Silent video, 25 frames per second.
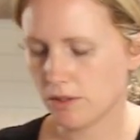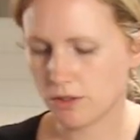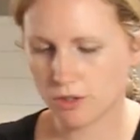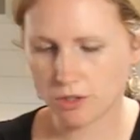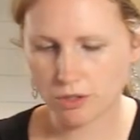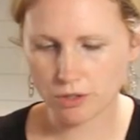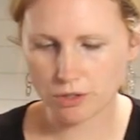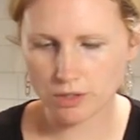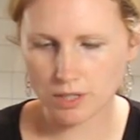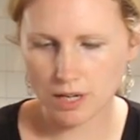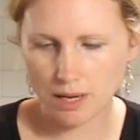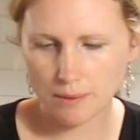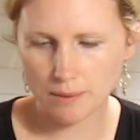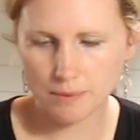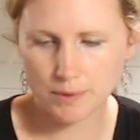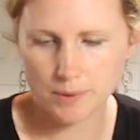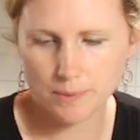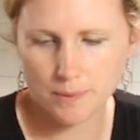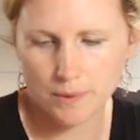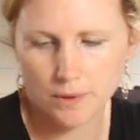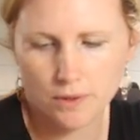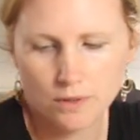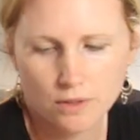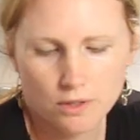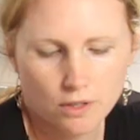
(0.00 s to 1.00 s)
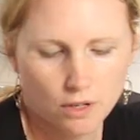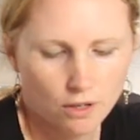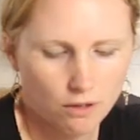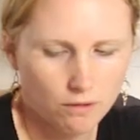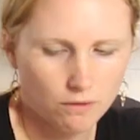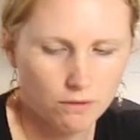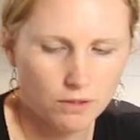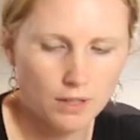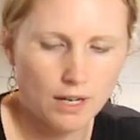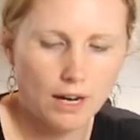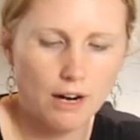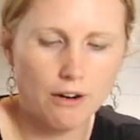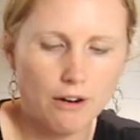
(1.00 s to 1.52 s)
2 tablespoons
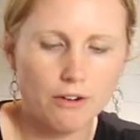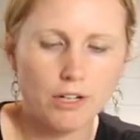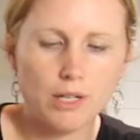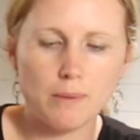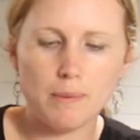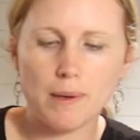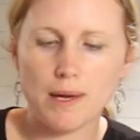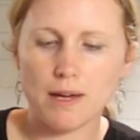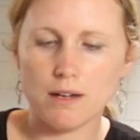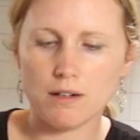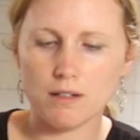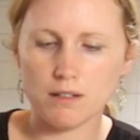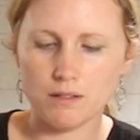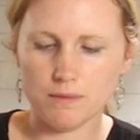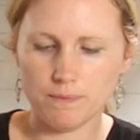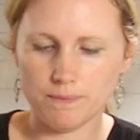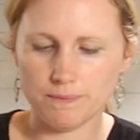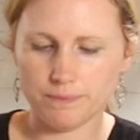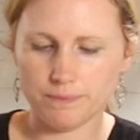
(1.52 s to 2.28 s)
of curry powder.